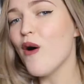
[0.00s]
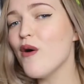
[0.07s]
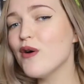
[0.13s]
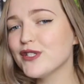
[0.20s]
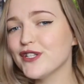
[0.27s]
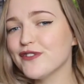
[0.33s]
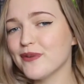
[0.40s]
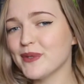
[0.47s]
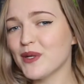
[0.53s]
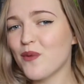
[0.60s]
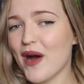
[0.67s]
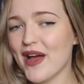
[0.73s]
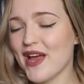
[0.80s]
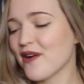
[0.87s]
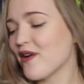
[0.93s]
Also from the
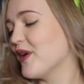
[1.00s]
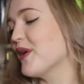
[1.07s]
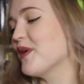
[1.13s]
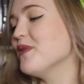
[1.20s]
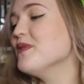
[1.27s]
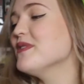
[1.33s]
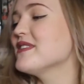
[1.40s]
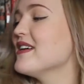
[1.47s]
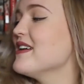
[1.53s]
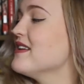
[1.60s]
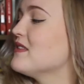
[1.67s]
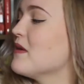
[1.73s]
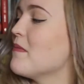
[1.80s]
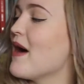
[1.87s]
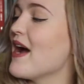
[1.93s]
YA Chronicles
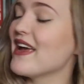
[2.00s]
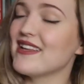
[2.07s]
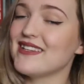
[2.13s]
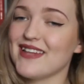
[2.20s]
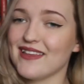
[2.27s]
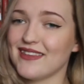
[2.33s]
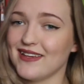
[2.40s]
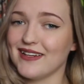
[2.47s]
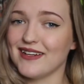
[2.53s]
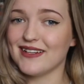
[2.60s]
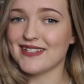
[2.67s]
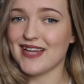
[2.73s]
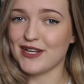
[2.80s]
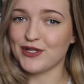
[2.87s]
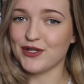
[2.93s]
is my Death Eater
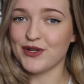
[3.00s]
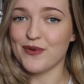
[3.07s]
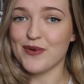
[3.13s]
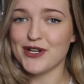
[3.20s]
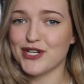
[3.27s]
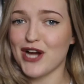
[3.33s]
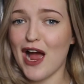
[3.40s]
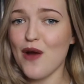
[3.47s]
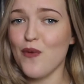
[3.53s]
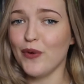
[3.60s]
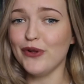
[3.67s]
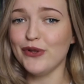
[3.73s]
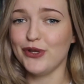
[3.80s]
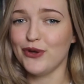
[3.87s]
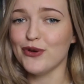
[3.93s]
tattoo, which I
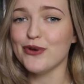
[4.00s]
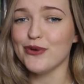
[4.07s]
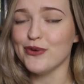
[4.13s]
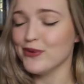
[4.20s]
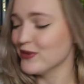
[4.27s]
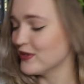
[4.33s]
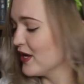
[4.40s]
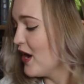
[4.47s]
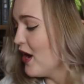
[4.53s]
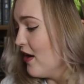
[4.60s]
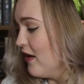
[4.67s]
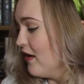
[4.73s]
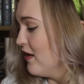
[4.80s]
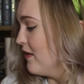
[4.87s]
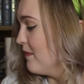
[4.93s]
will use,
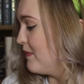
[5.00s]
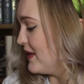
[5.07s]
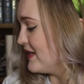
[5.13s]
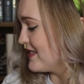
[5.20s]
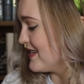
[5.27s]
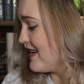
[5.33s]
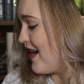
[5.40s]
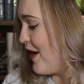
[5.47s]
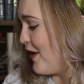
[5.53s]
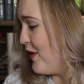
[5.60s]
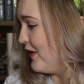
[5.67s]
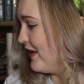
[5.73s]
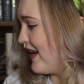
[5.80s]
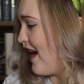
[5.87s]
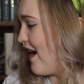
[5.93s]
but I
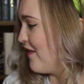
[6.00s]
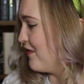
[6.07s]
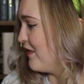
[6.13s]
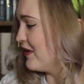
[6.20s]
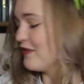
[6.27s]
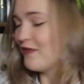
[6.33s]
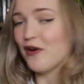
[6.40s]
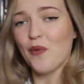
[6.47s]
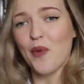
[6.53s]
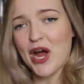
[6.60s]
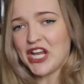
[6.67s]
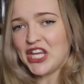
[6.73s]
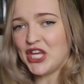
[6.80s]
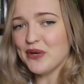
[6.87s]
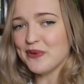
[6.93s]
only have it for
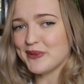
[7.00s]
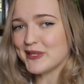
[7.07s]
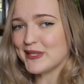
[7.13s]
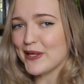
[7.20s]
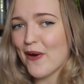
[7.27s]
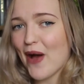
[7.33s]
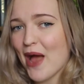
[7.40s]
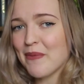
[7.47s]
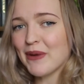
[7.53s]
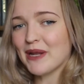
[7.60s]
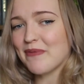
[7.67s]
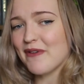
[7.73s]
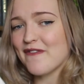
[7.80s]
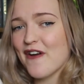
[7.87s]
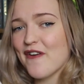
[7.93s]
one use, so I'm
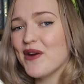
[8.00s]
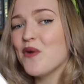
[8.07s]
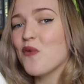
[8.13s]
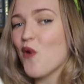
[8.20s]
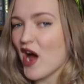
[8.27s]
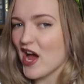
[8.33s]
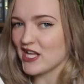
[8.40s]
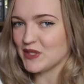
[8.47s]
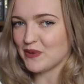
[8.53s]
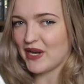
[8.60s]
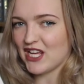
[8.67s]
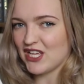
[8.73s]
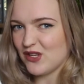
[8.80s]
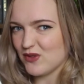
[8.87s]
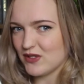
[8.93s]
gonna be very wise when
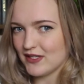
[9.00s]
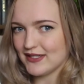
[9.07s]
I use